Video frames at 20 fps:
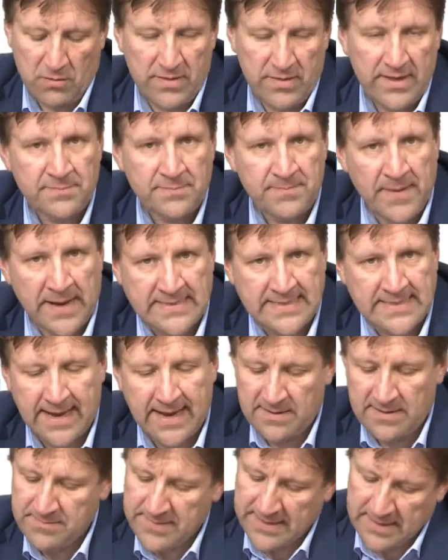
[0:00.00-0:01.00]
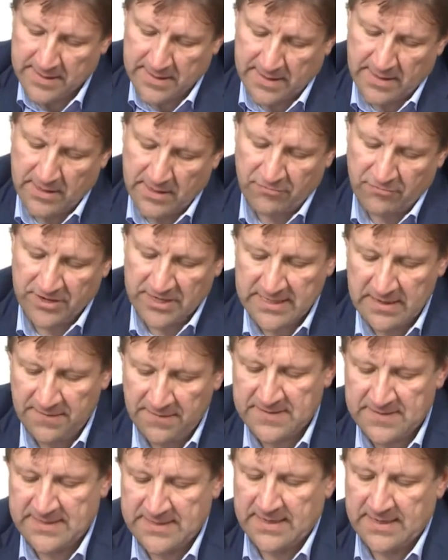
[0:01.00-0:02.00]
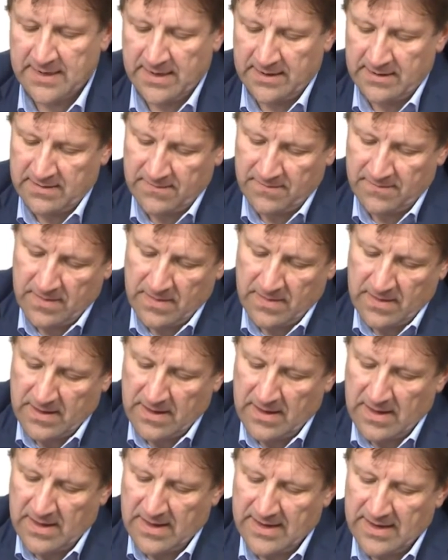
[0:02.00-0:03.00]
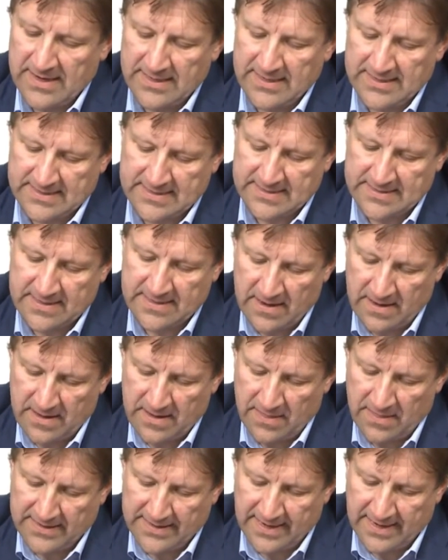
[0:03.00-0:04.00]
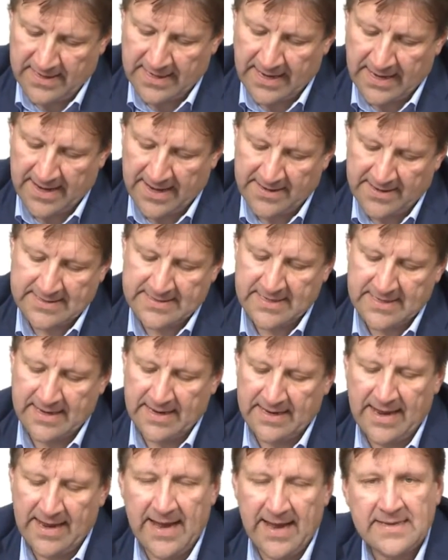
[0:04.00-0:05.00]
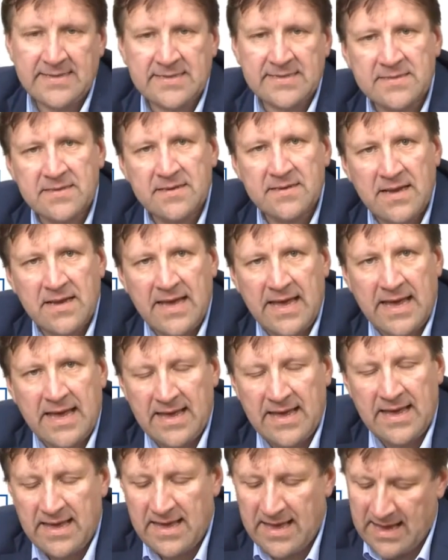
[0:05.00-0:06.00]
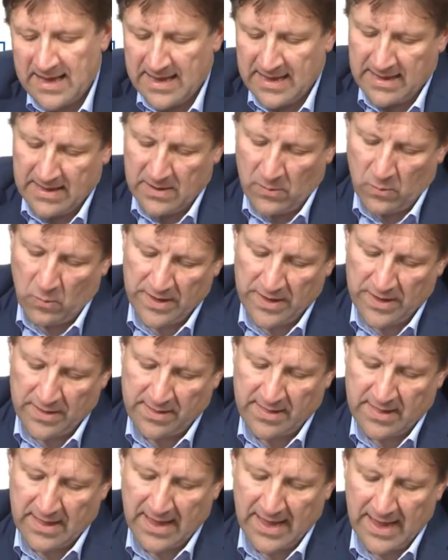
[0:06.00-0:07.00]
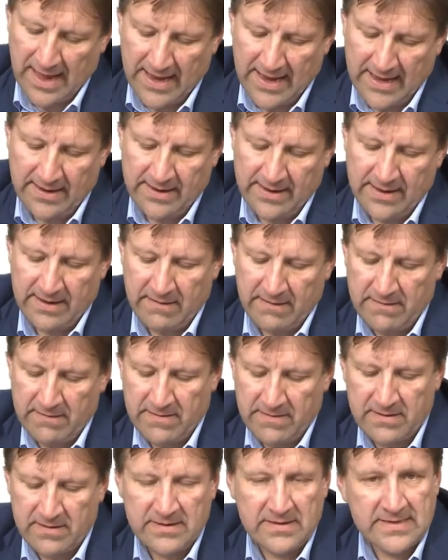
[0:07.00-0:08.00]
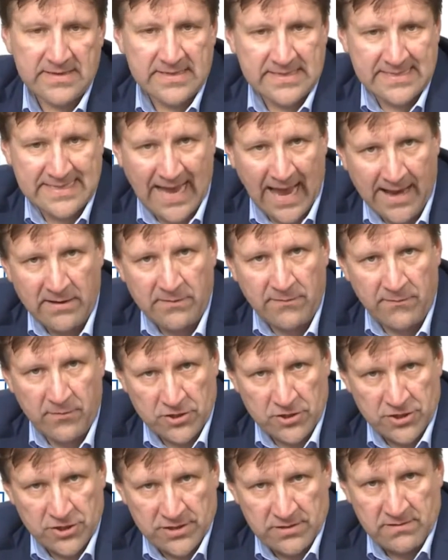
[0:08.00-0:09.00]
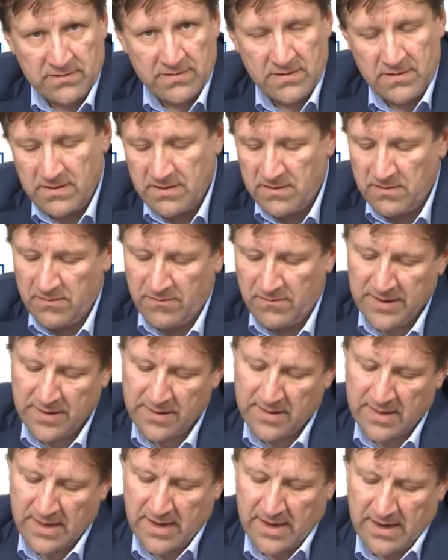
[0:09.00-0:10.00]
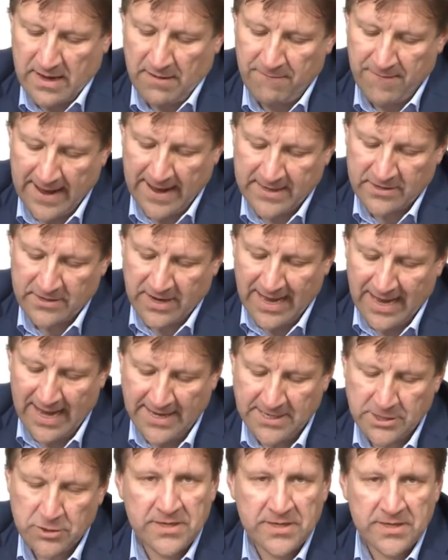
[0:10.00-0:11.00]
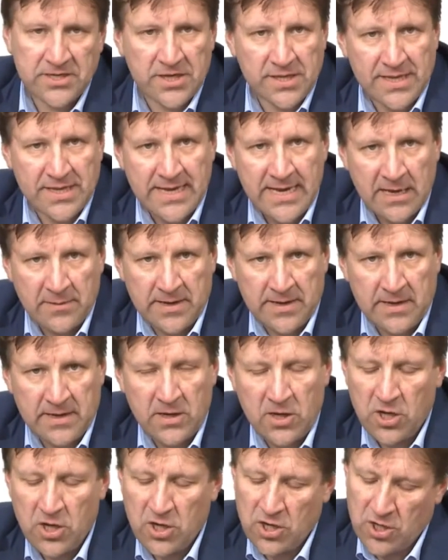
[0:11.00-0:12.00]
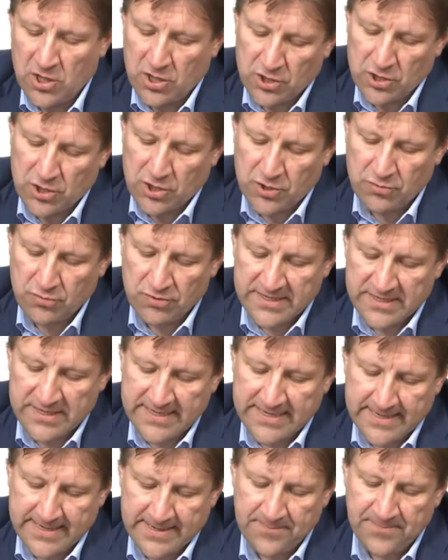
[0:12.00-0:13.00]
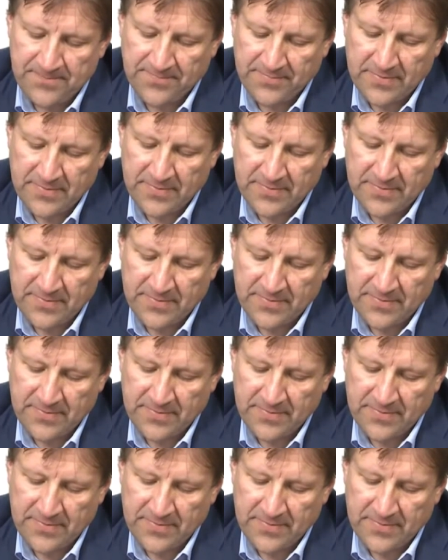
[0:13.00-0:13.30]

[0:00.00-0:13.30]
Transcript: So this basically means that the received signal is the dedicated signal S with a scaled version with uh, a factor h which is equal to the